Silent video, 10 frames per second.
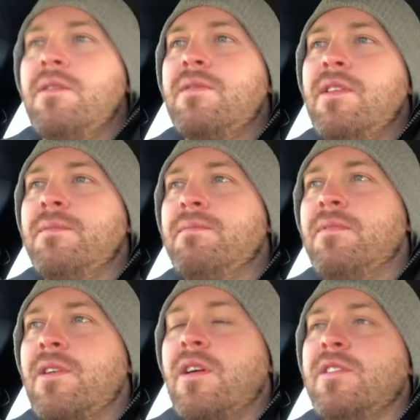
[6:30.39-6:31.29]
The
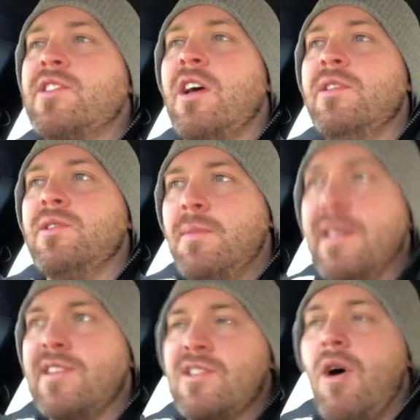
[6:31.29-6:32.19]
kind of site
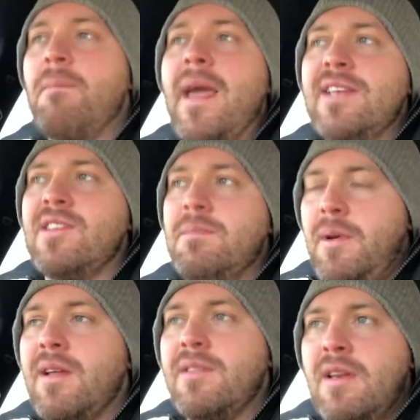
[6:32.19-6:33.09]
usability is not amazing,
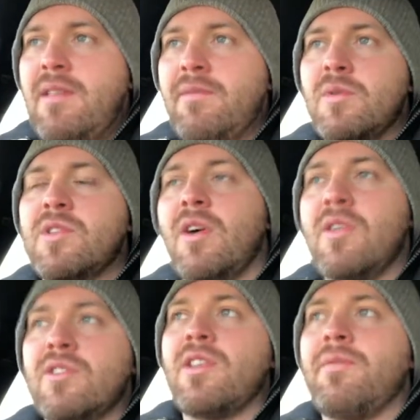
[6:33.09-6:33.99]
but they've always got
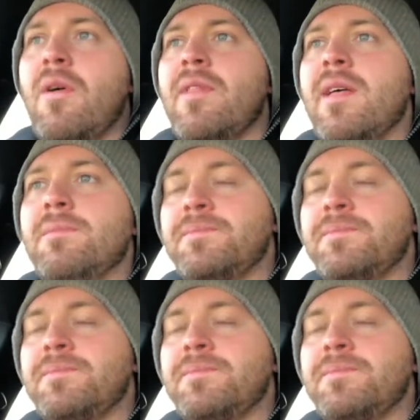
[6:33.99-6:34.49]
good stuff on there.